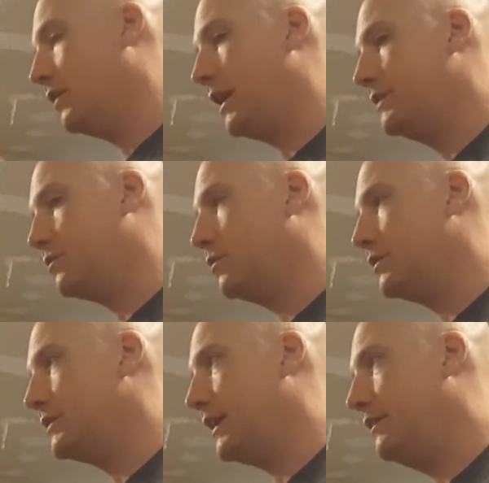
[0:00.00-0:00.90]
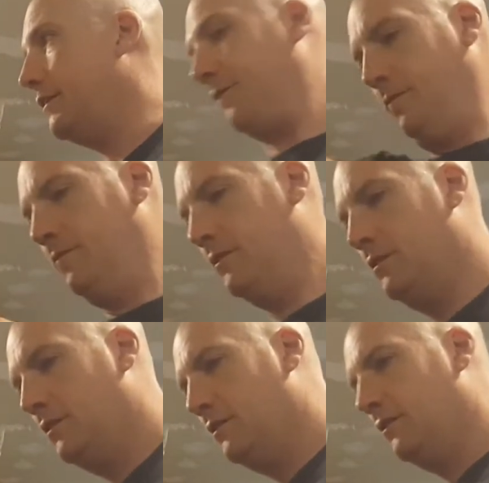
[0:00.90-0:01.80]
okay, so where does that live?
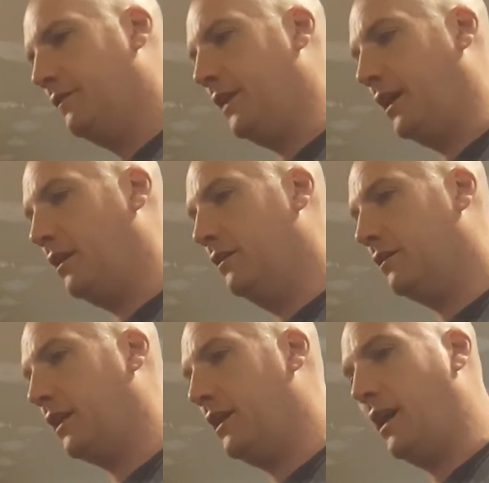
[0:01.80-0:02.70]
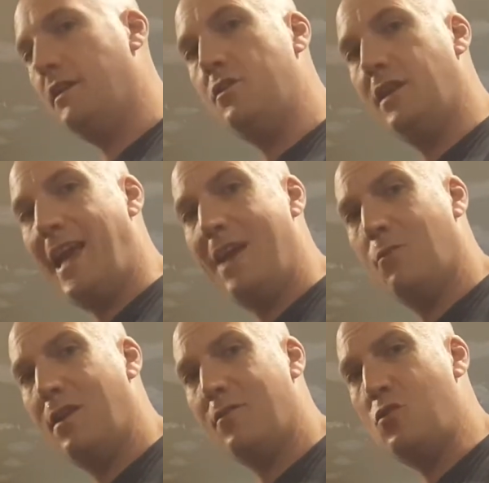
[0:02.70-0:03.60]
There, okay? And you can add
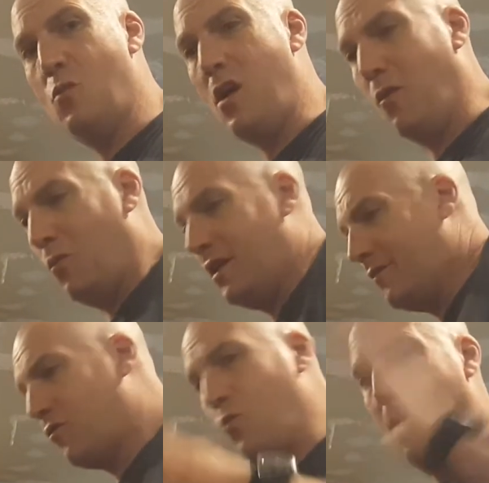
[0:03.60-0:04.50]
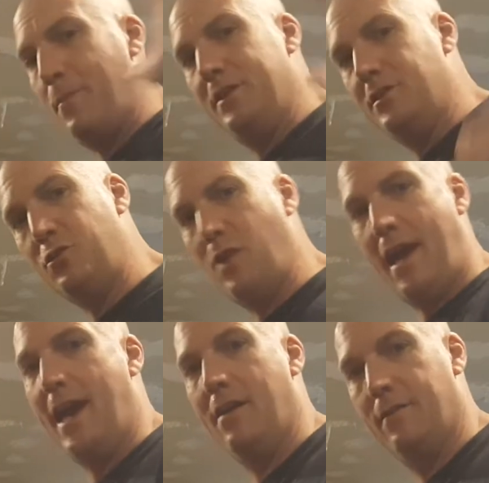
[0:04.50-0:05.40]
whatever you want, whatever weapons you
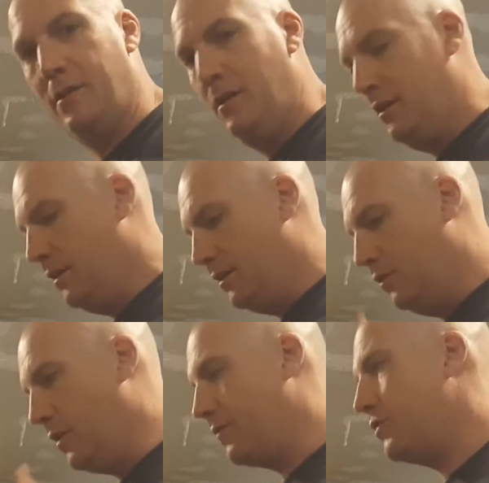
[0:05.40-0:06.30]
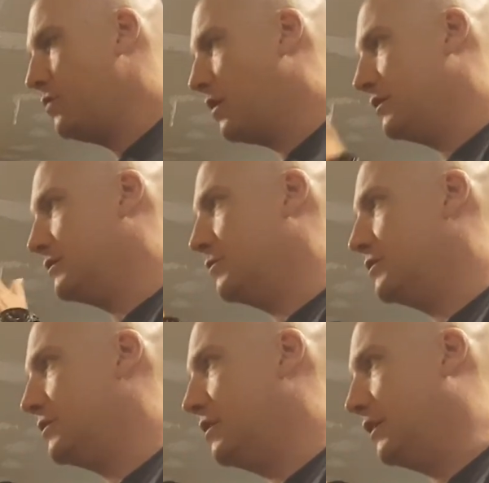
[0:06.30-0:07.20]
have, whoever you are as a
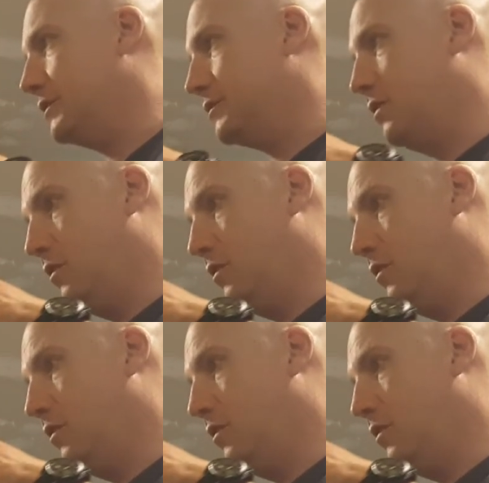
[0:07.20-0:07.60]
martial artist.